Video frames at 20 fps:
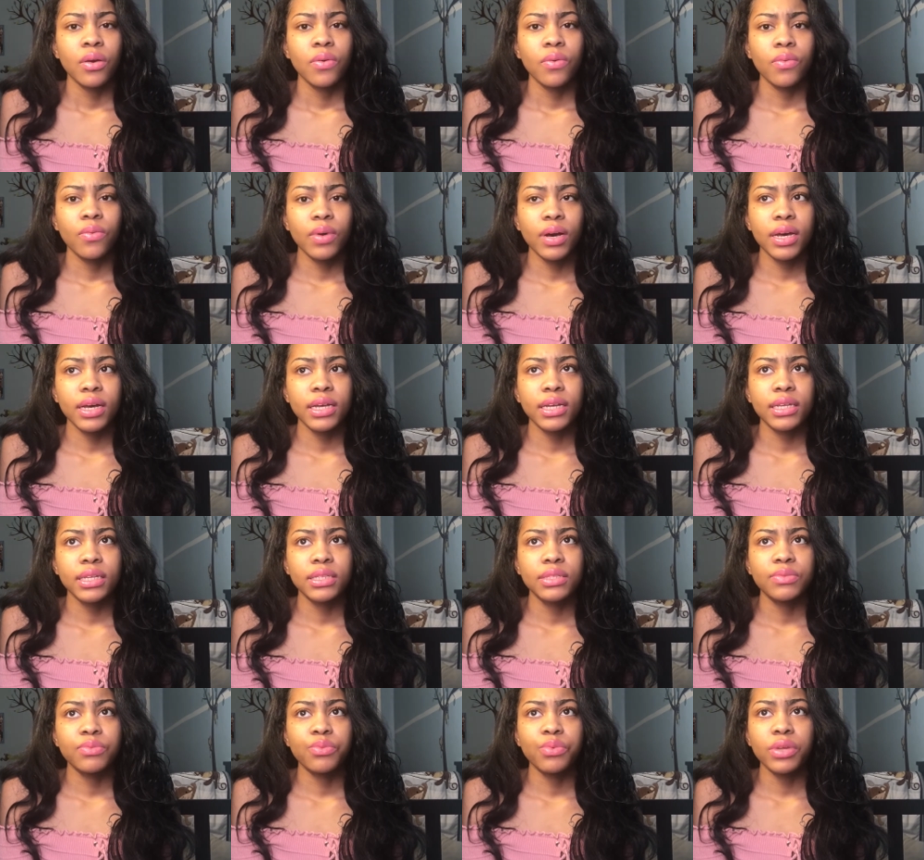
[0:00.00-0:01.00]

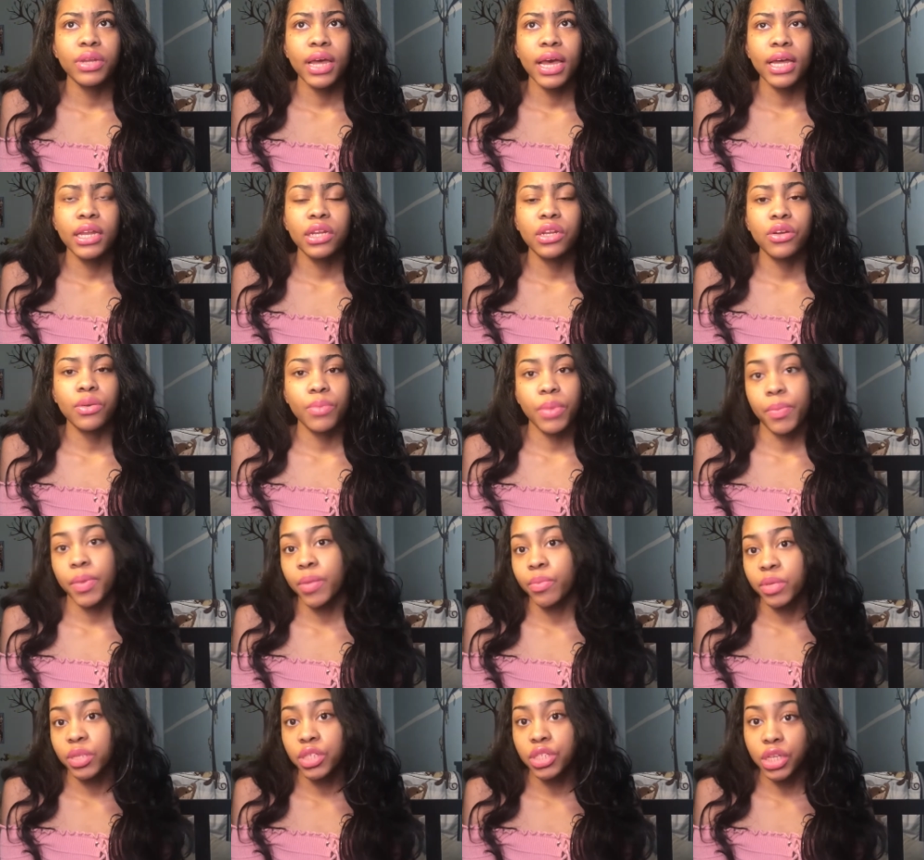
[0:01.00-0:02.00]
was when I learned my
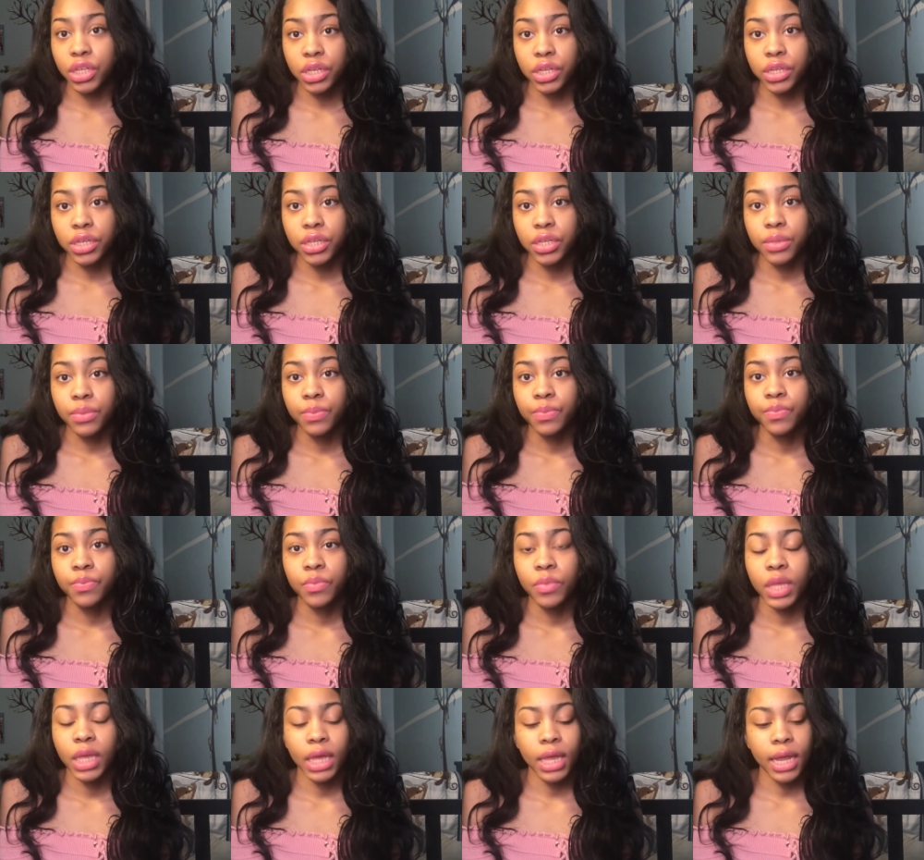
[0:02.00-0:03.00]
baby's gender,
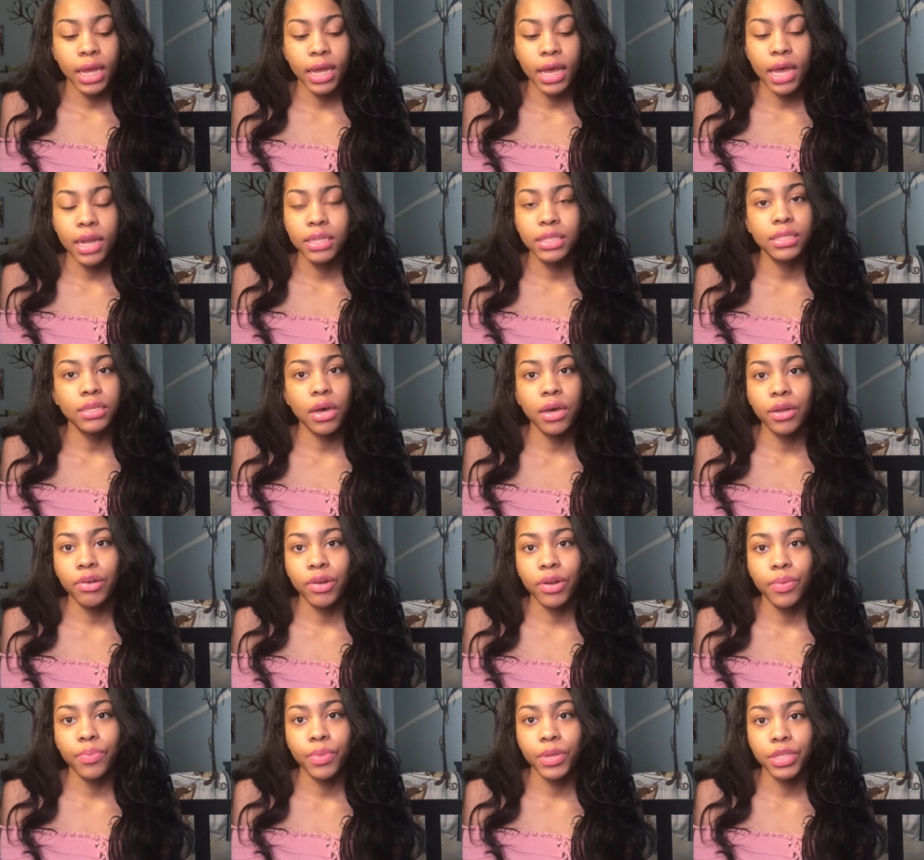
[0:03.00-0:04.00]
and I got a
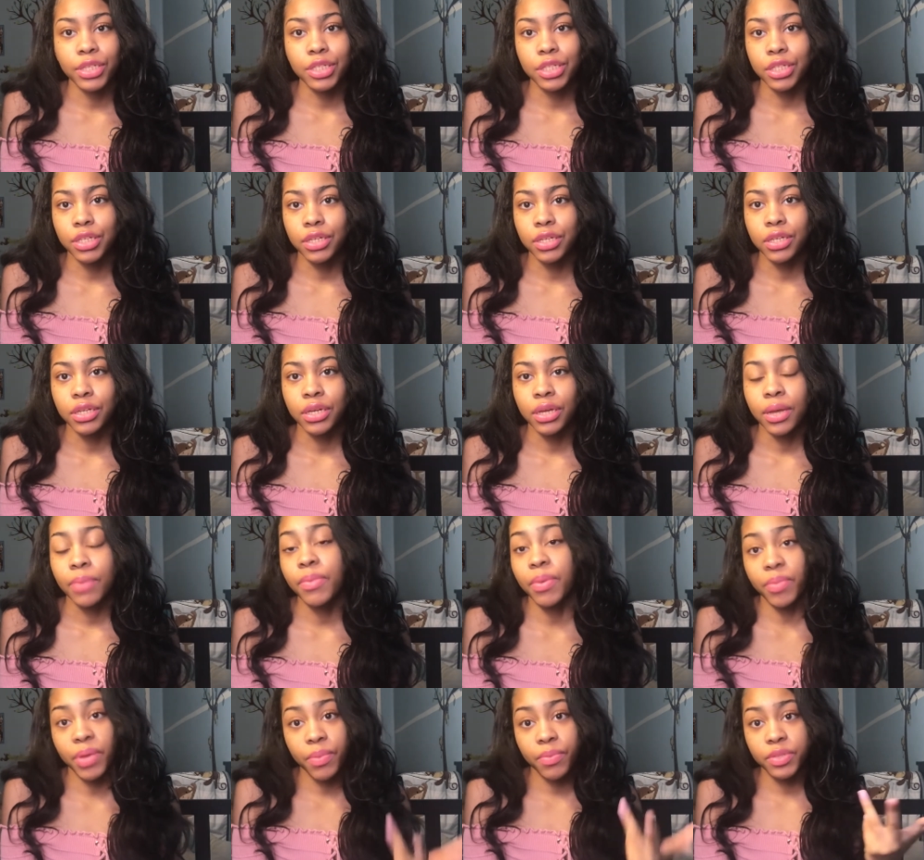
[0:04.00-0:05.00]
sonogram picture.
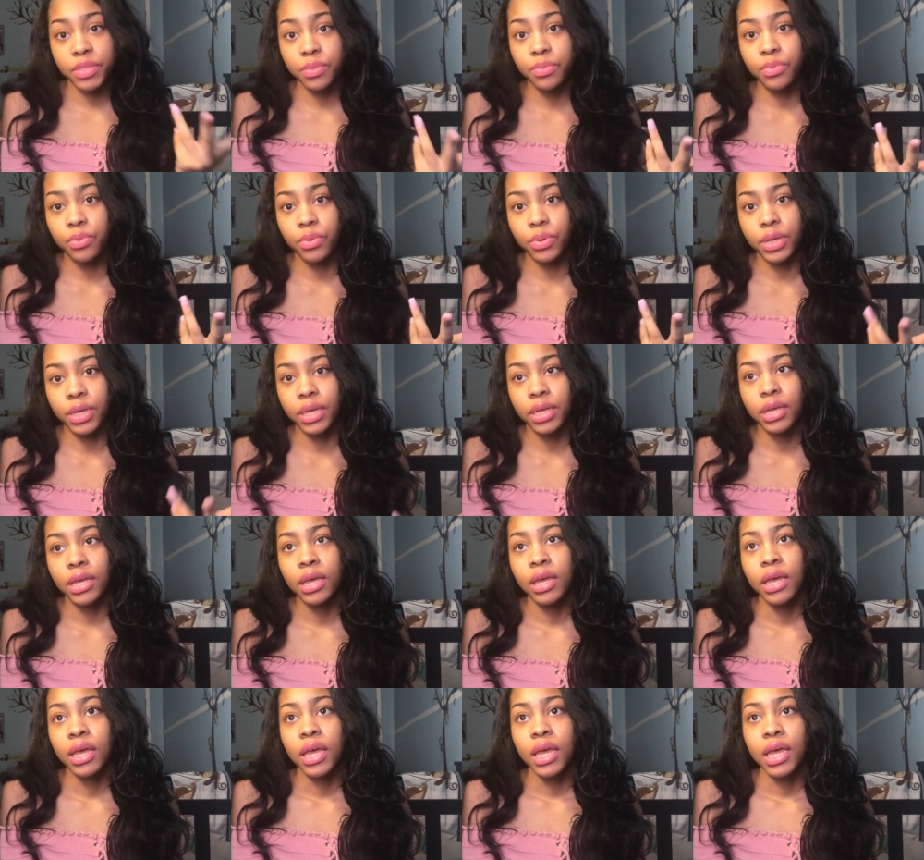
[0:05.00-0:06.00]
My baby's a boy.
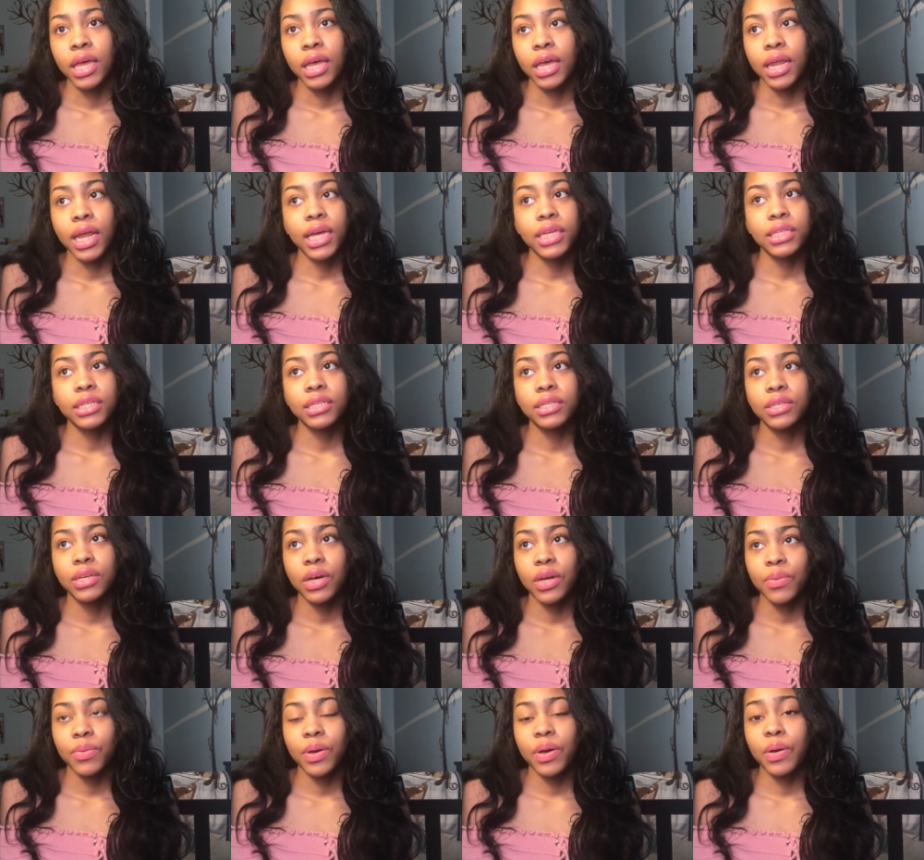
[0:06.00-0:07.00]
I just
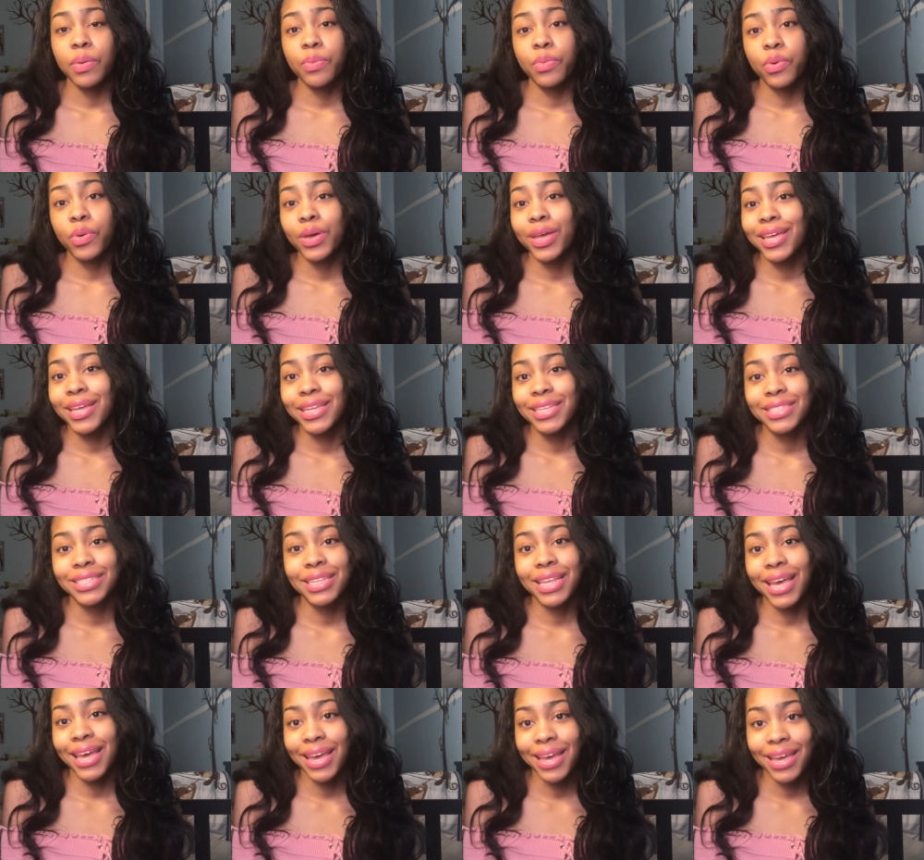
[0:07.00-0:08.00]
thought about a boy and his
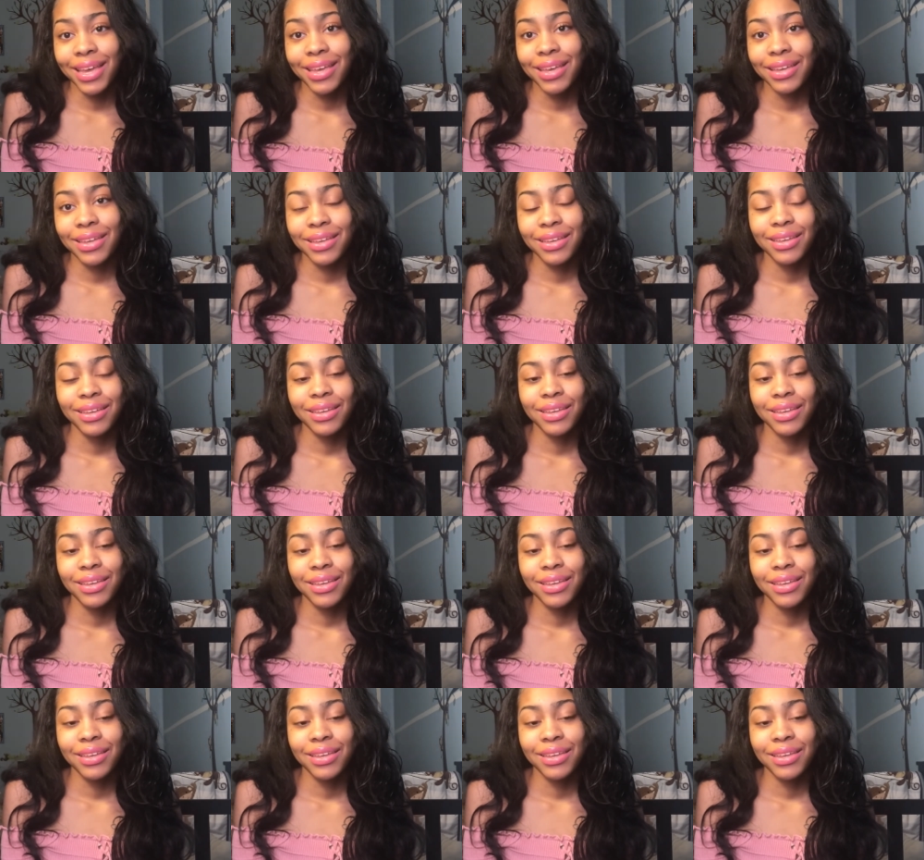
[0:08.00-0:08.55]
dad,